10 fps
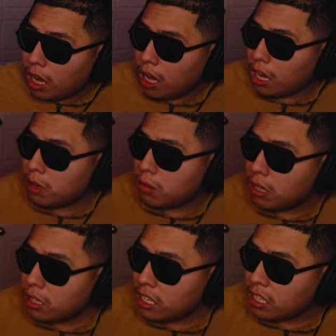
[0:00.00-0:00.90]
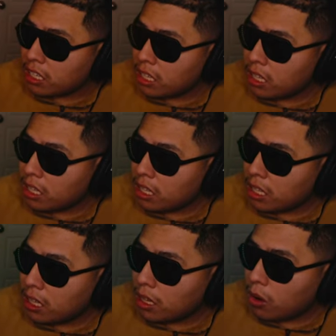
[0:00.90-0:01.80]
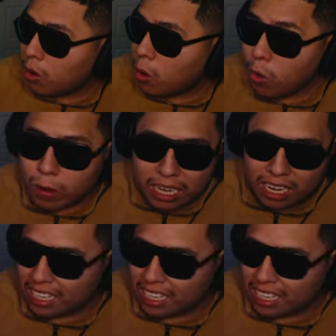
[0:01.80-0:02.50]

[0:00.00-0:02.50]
I am lucky. Oh, we got a